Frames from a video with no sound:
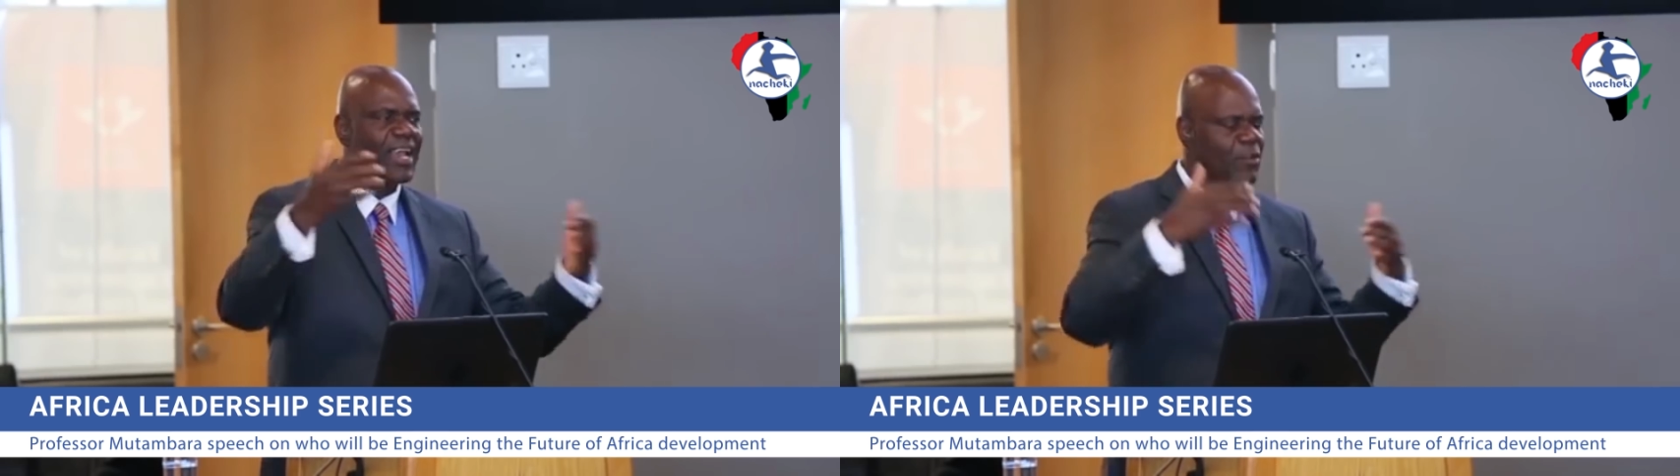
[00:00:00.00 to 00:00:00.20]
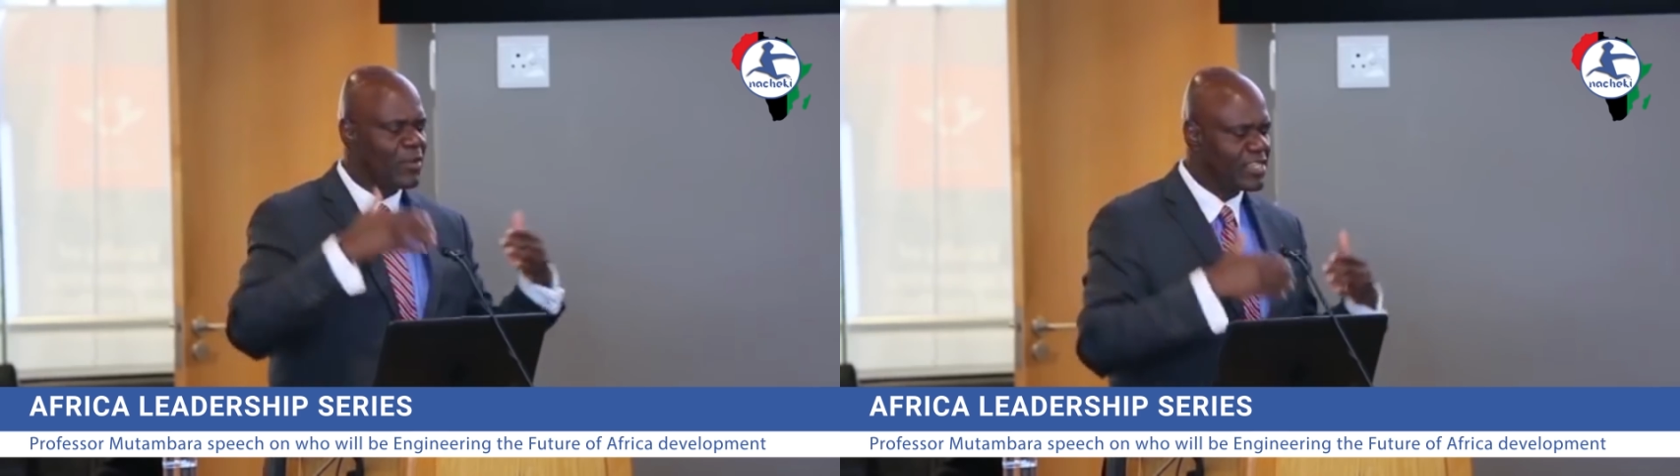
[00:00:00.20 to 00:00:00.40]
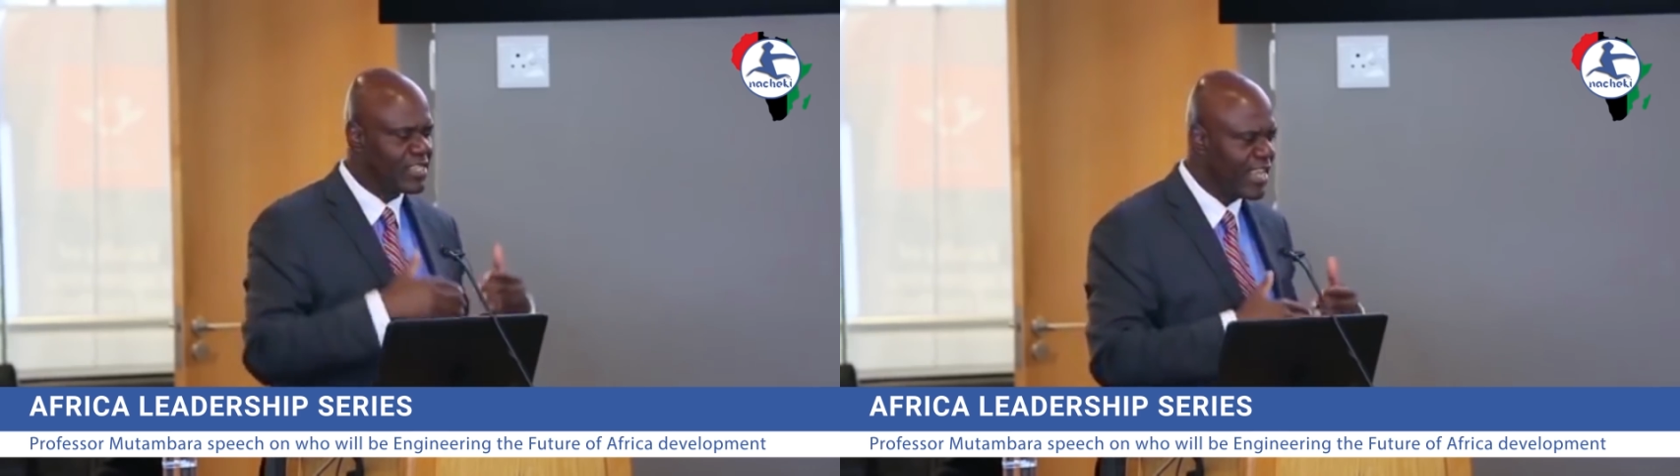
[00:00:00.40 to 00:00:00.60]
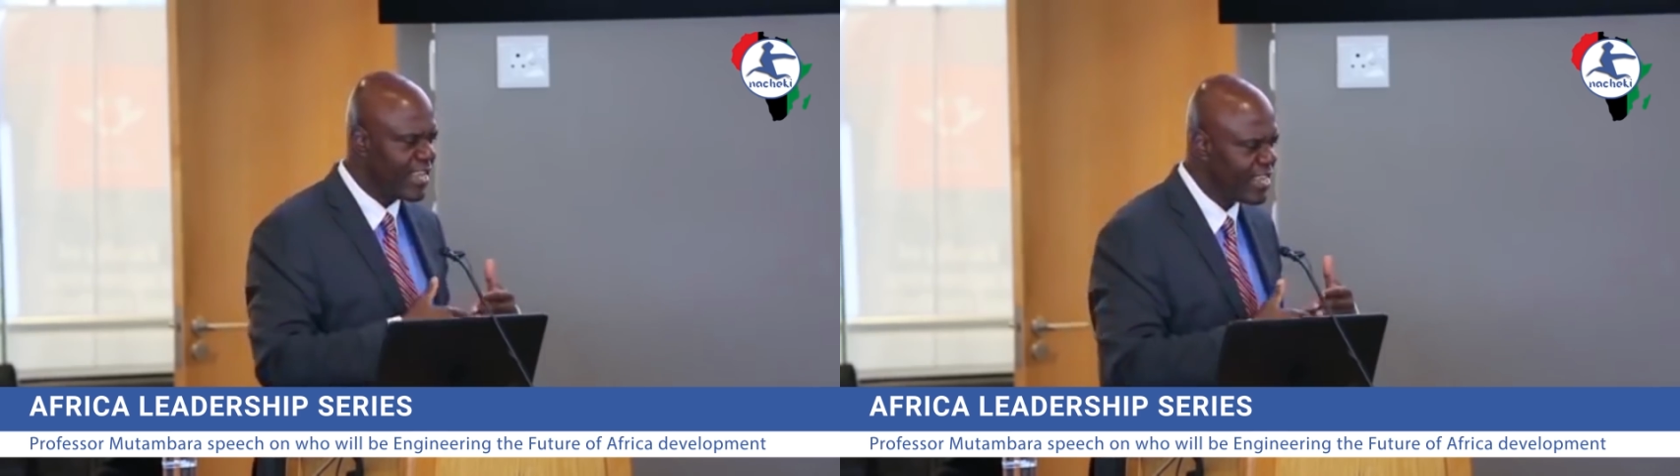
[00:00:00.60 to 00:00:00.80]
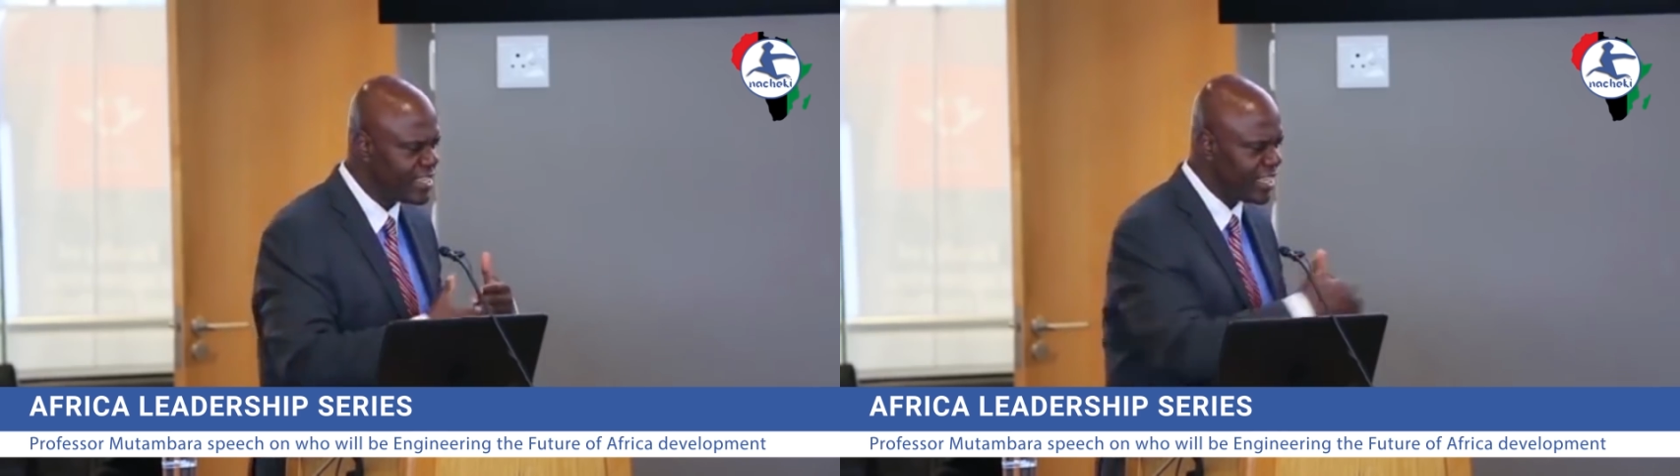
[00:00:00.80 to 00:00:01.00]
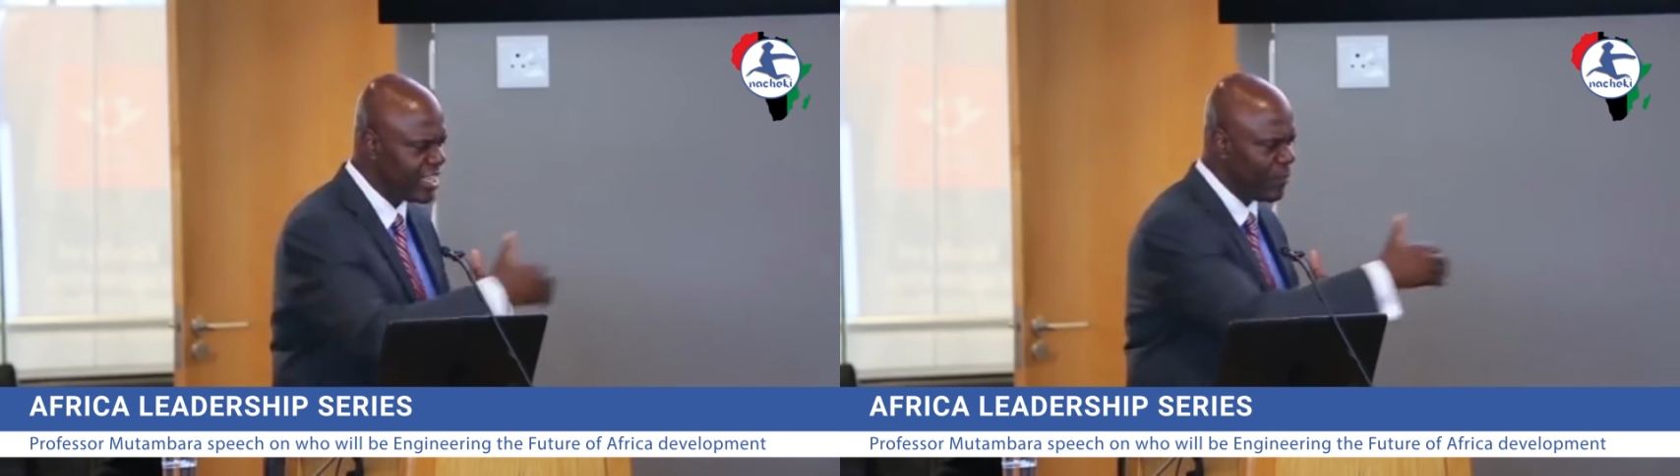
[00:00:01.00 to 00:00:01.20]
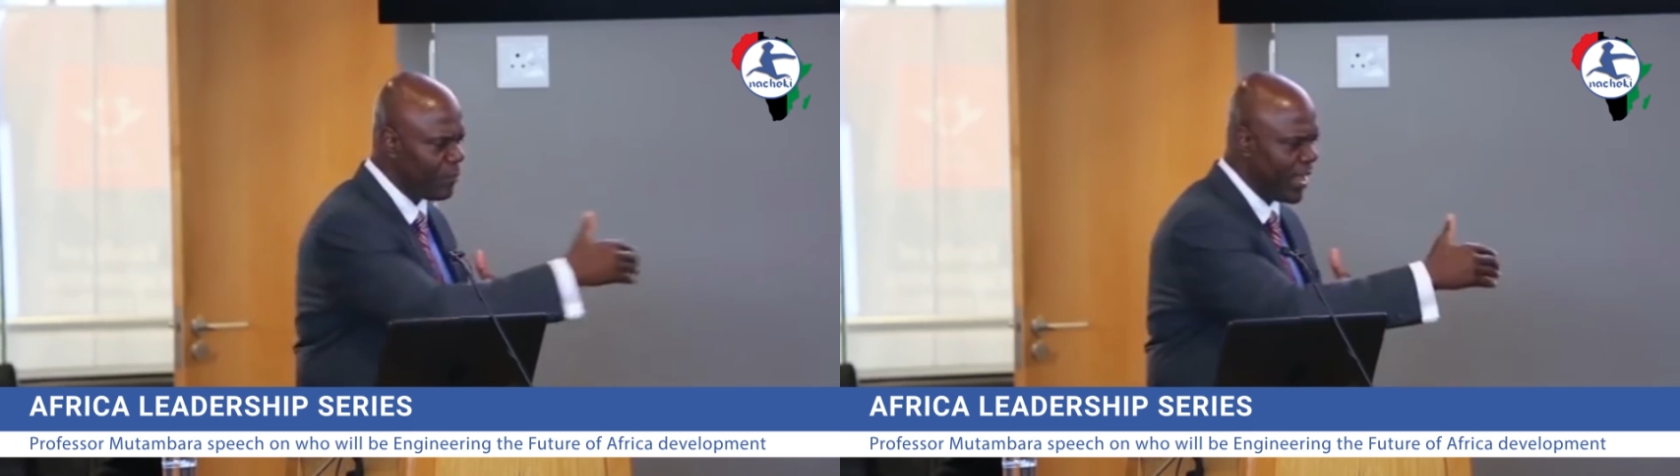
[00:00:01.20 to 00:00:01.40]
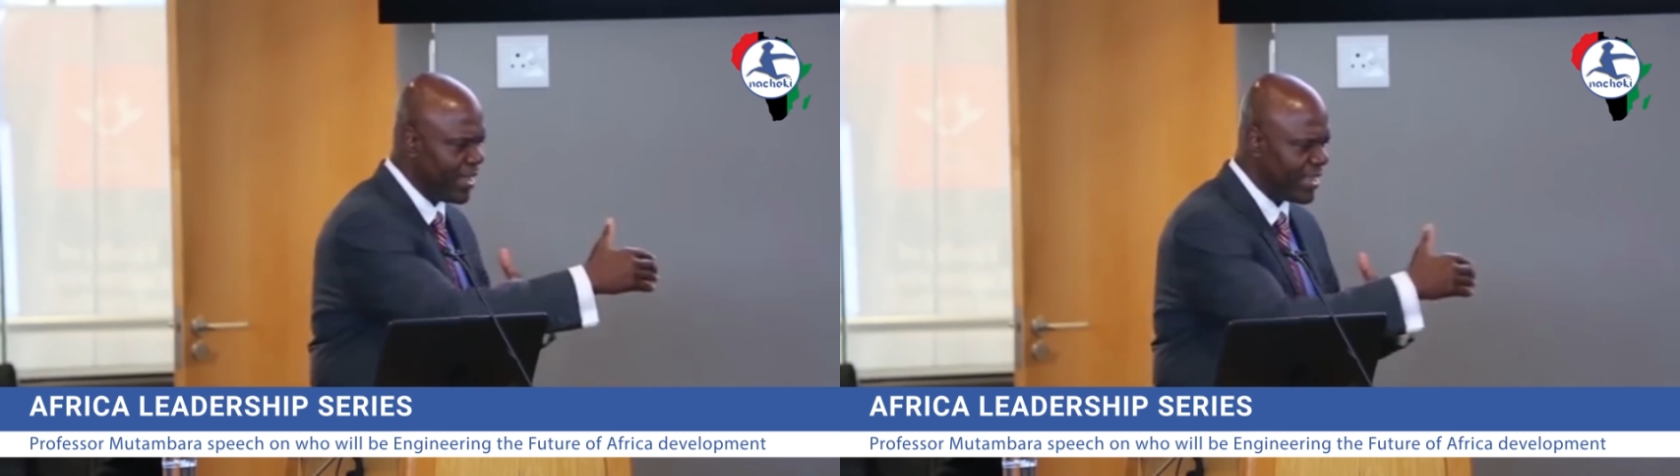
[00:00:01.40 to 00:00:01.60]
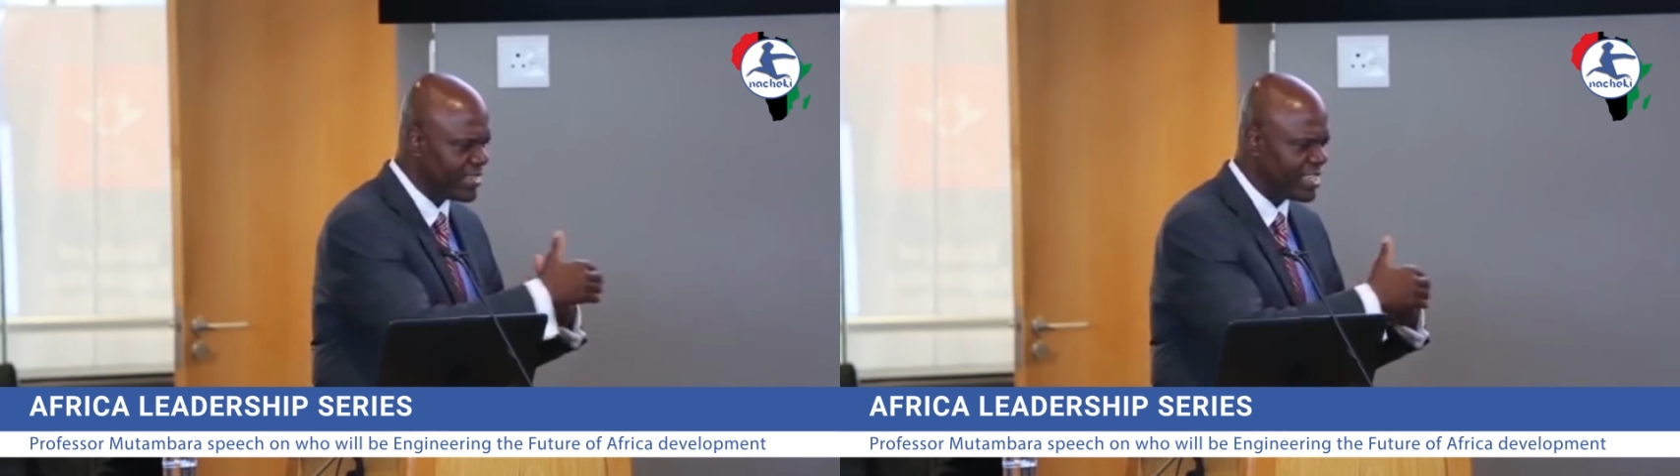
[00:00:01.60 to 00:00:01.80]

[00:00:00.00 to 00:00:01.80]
He was saying his independence